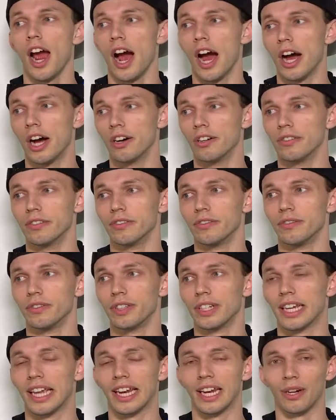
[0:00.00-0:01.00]
of
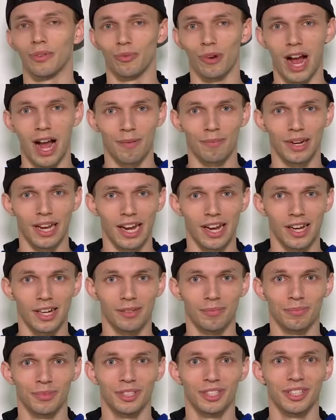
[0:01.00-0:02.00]
getting
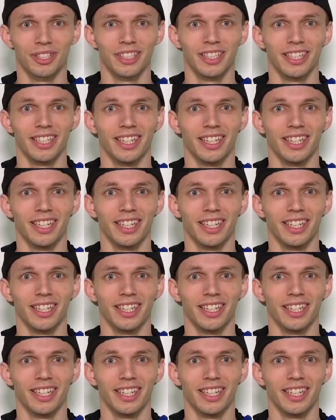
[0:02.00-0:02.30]
rom-coms,